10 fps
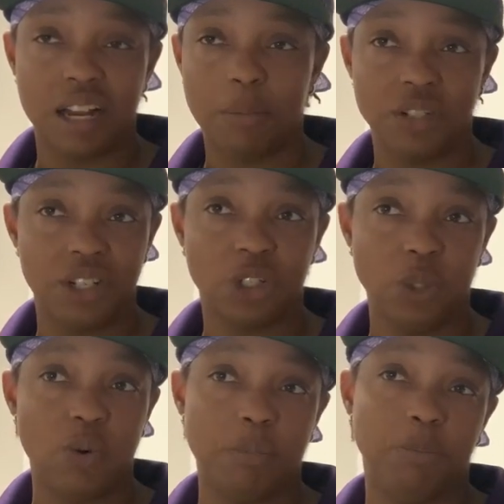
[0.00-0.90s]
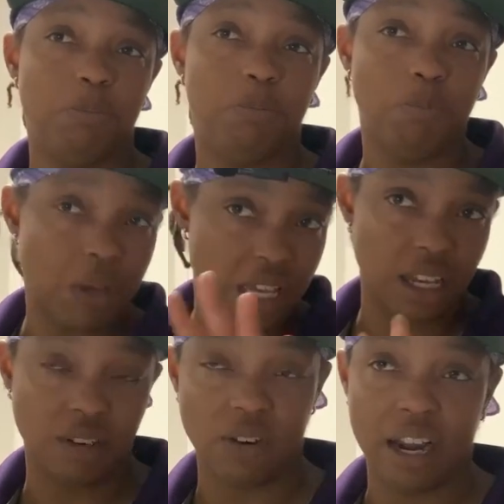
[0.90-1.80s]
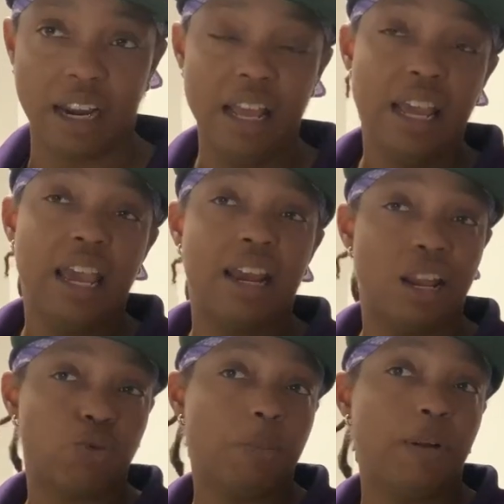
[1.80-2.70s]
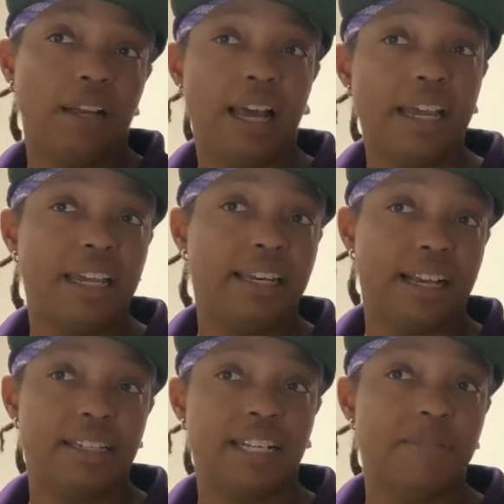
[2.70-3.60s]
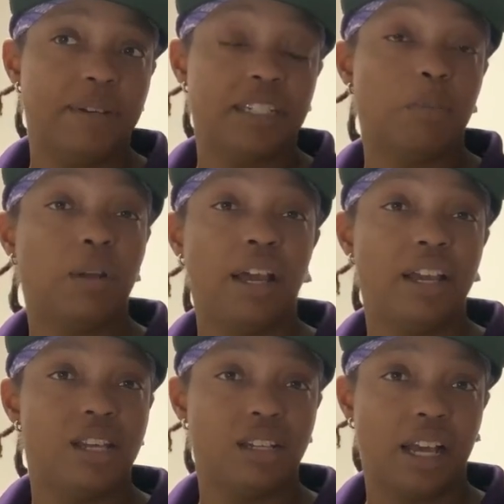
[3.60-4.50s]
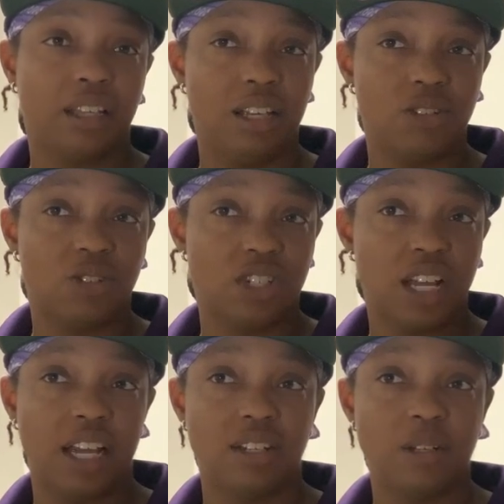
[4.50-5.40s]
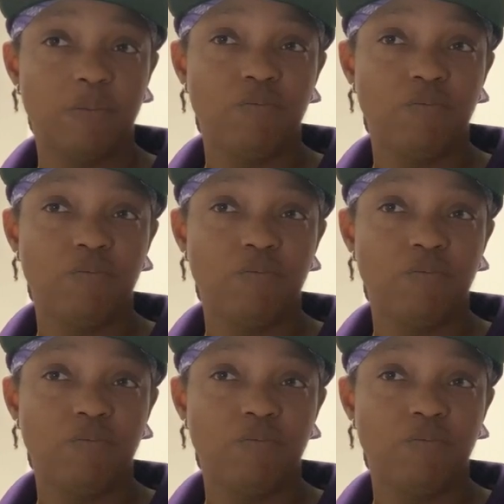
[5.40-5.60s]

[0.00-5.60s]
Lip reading: position you want to be in, right? And that's where polite and nice come into play. Is like these are states.